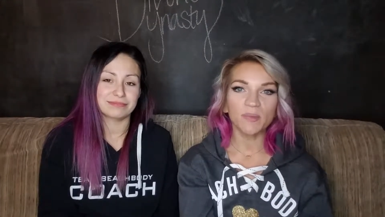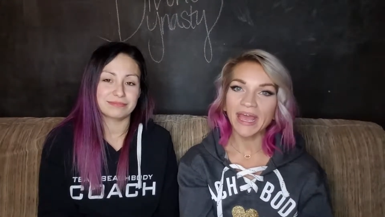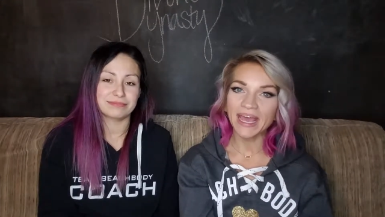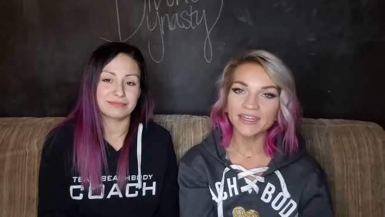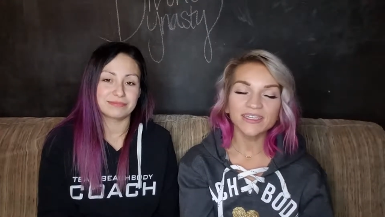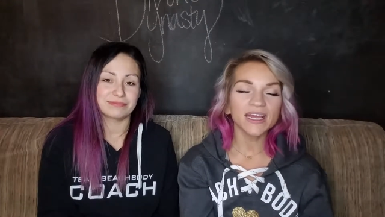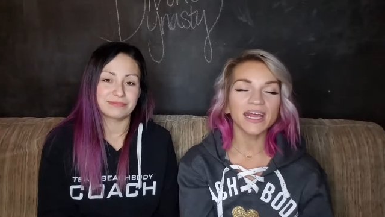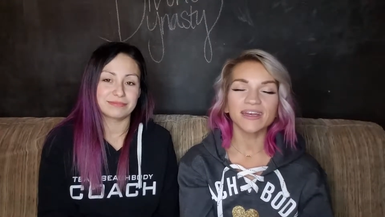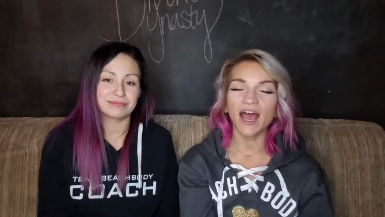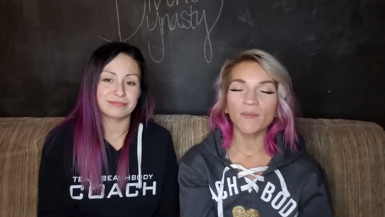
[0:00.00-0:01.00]
Speaker 1: pant,
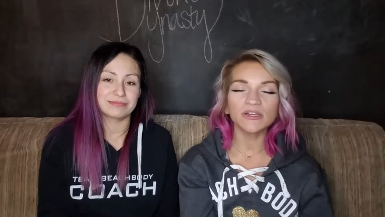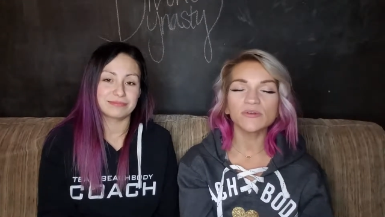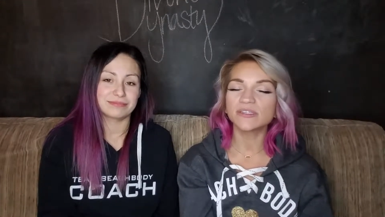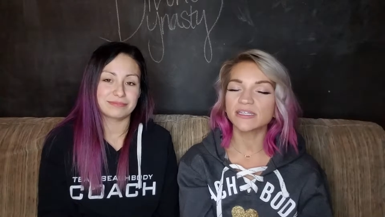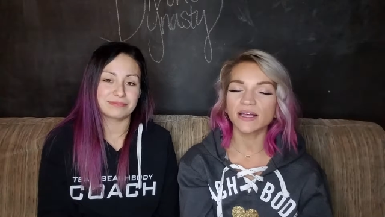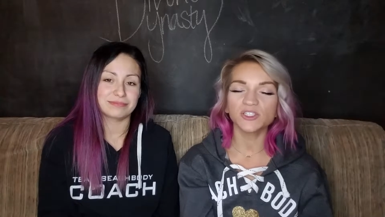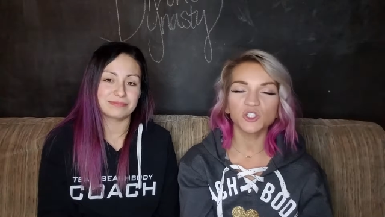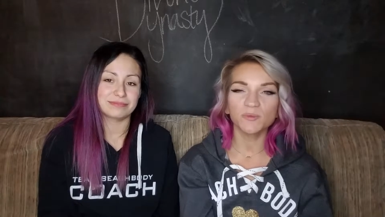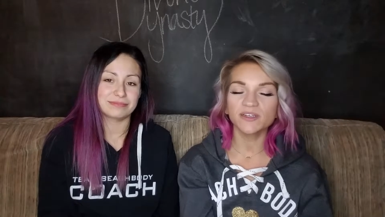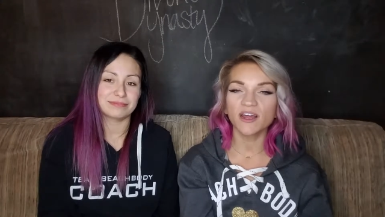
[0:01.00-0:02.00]
and not when you see that
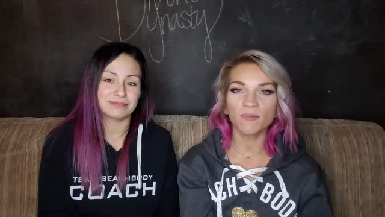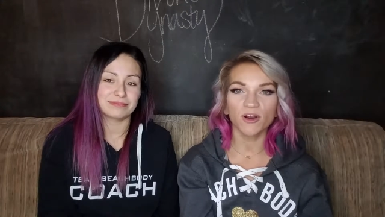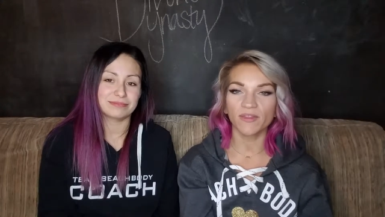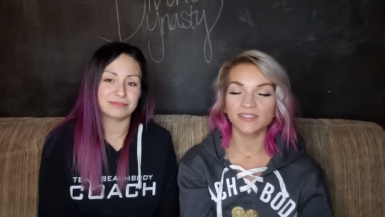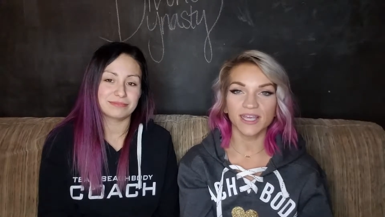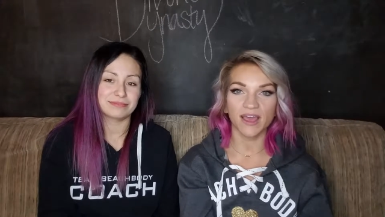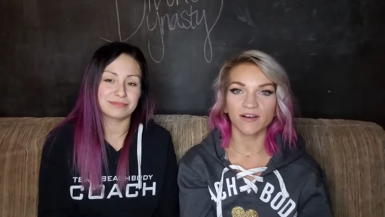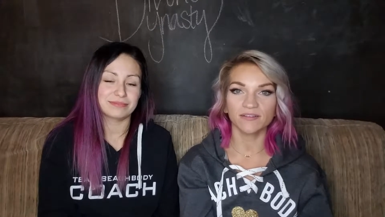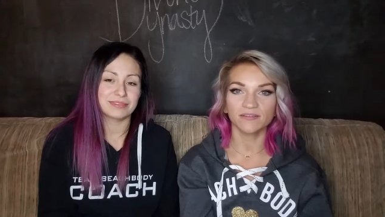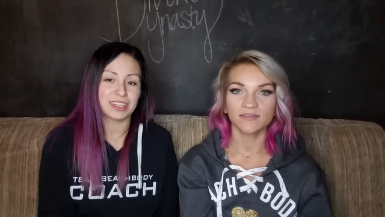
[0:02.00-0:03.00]
stupid number on the
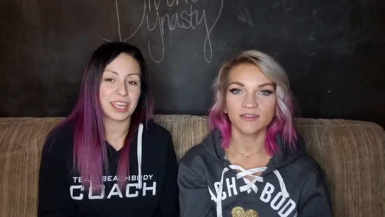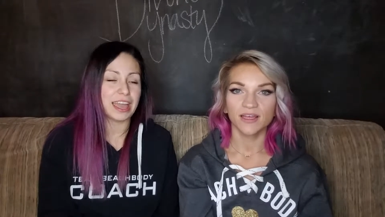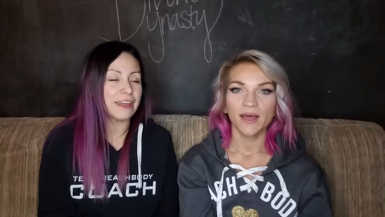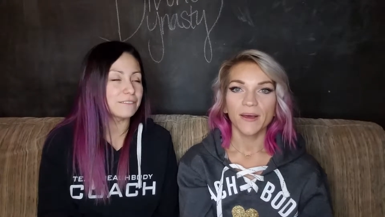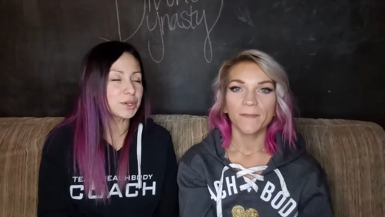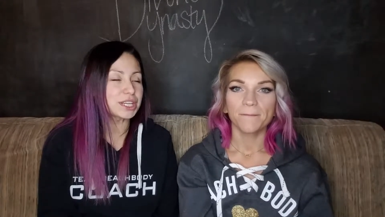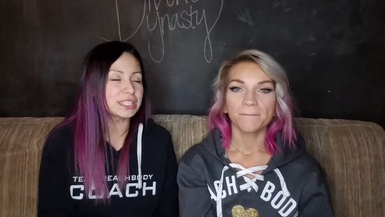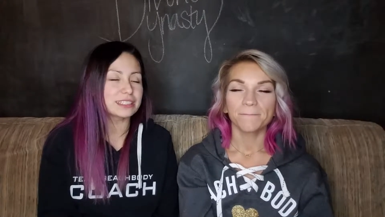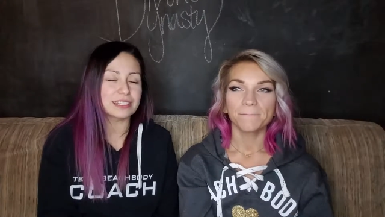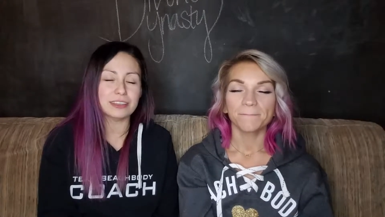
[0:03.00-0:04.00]
scale.
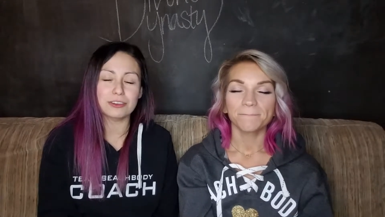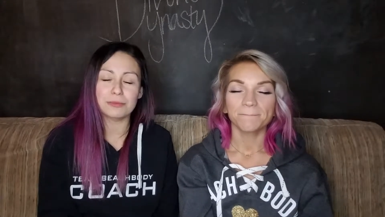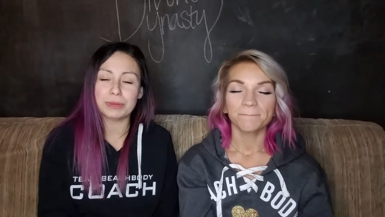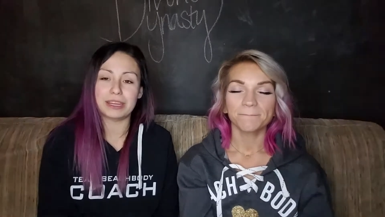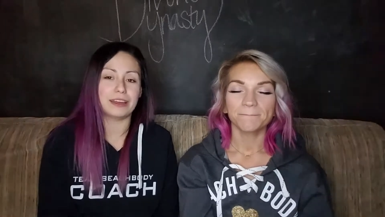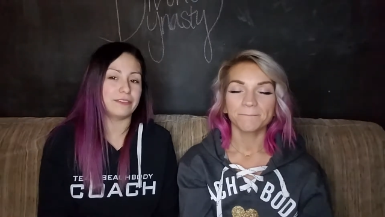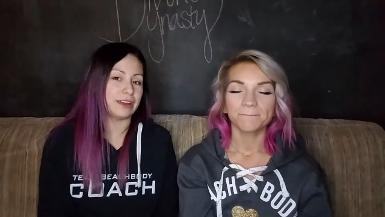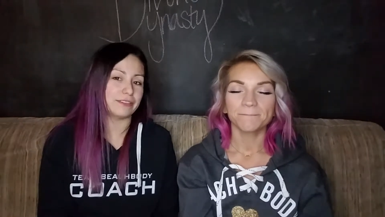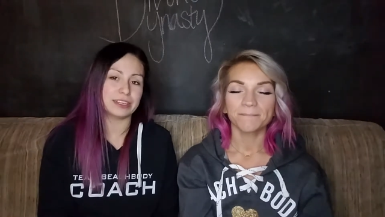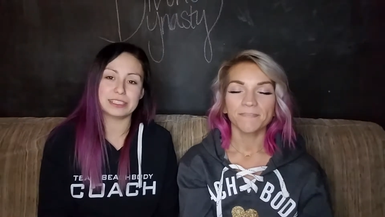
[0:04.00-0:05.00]
Every
Speaker 2: single minute of
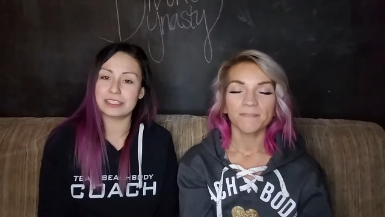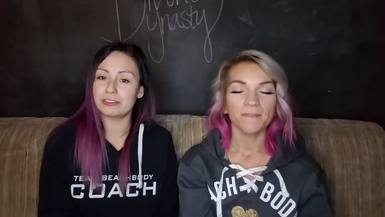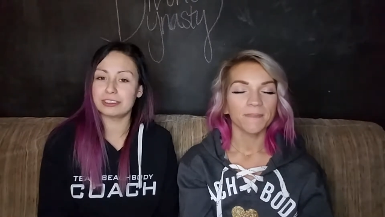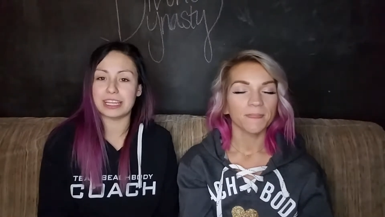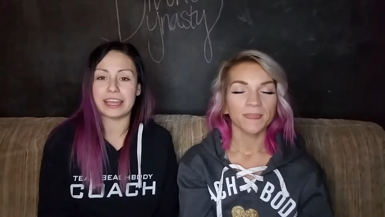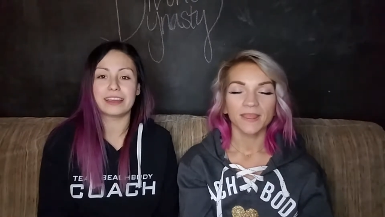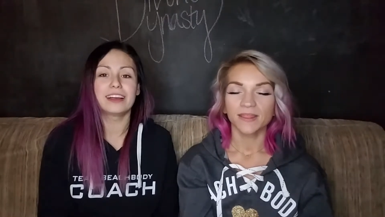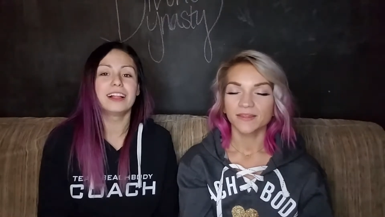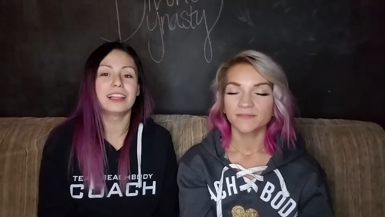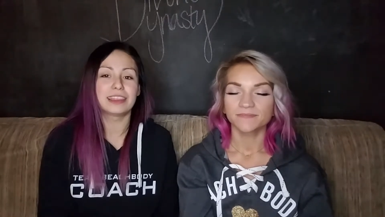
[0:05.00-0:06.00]
every single day,
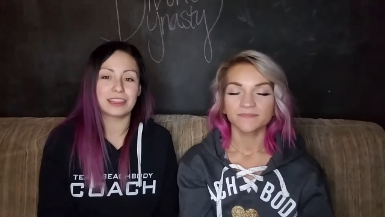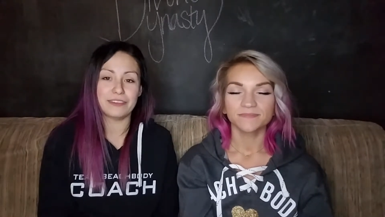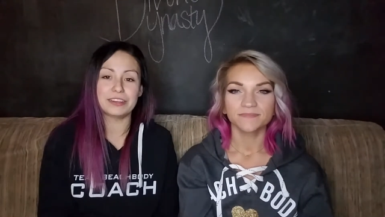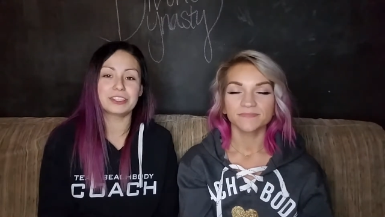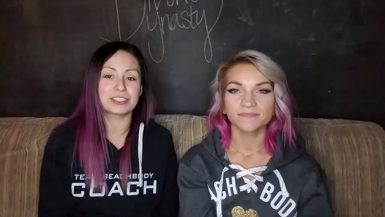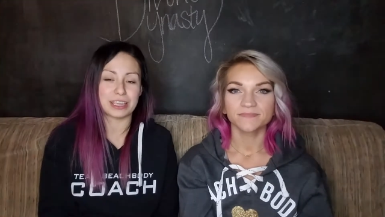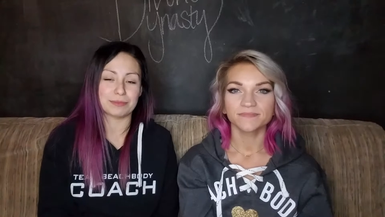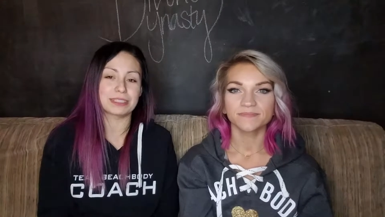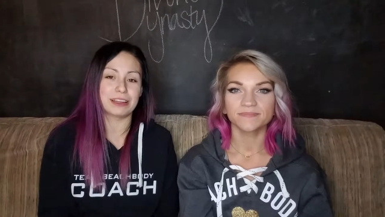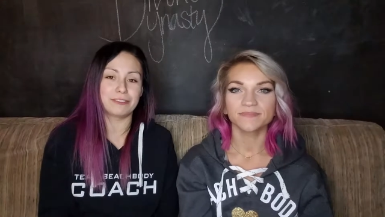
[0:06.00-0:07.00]
loving your
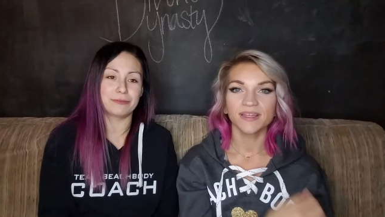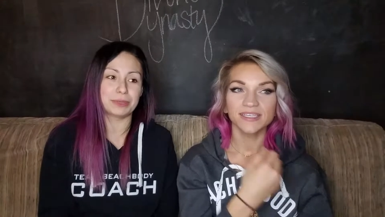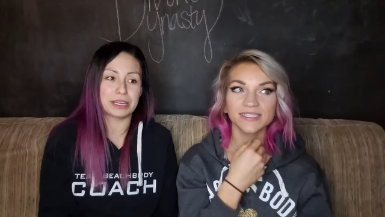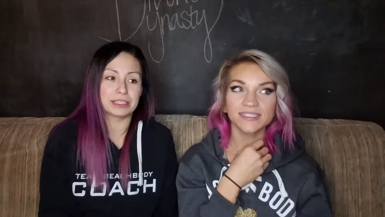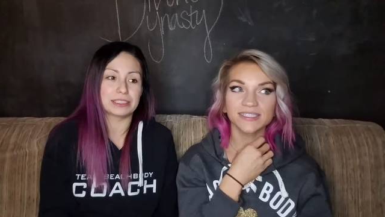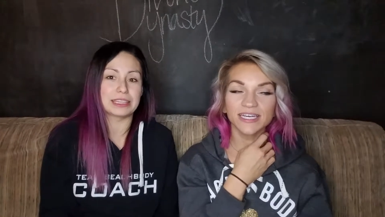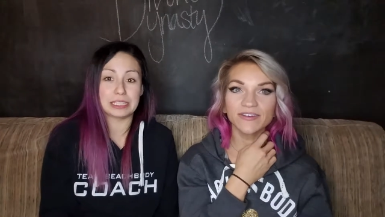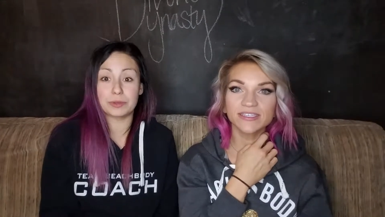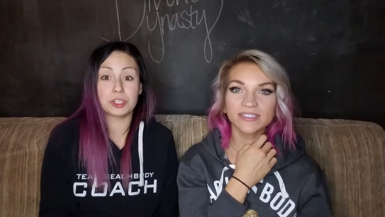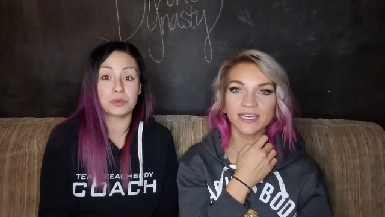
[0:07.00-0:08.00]
damn self because
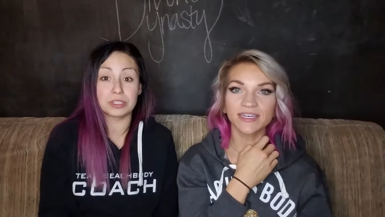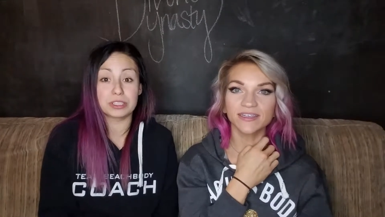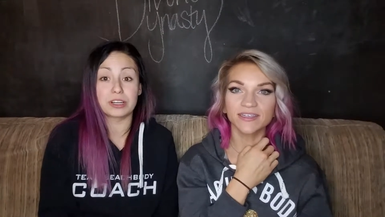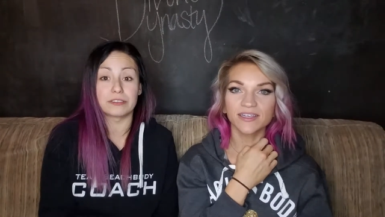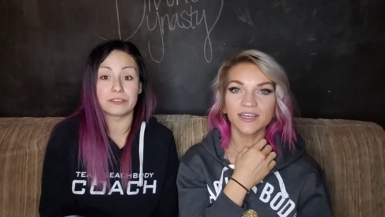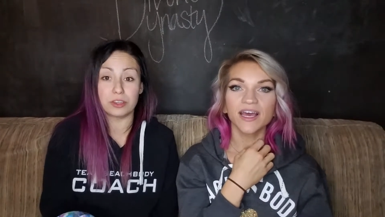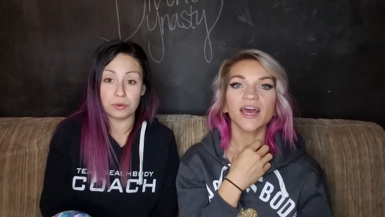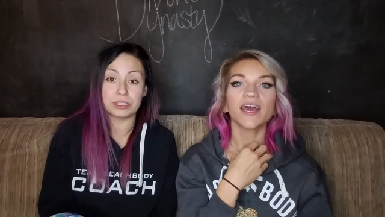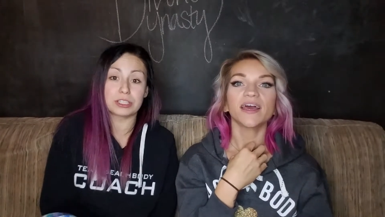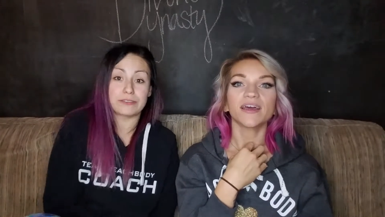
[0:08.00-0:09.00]
Seriously. that's what you deserve.
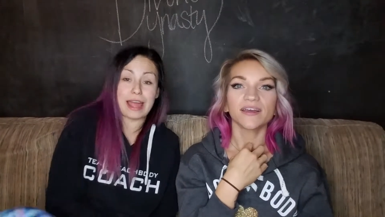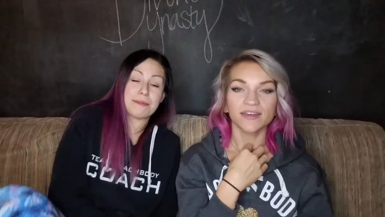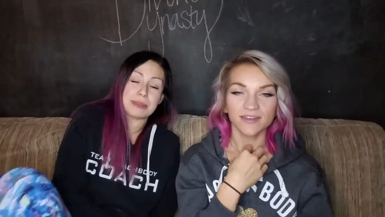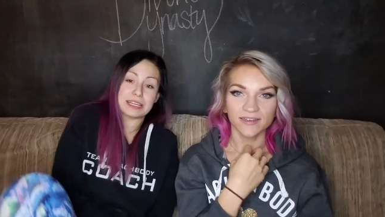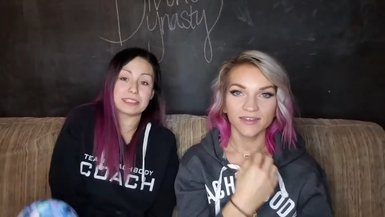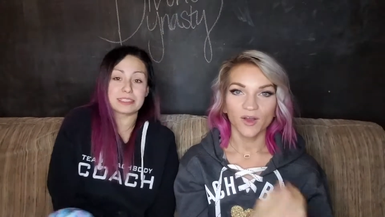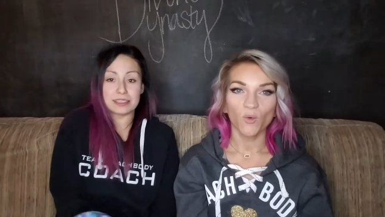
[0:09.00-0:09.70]
You deserve happiness.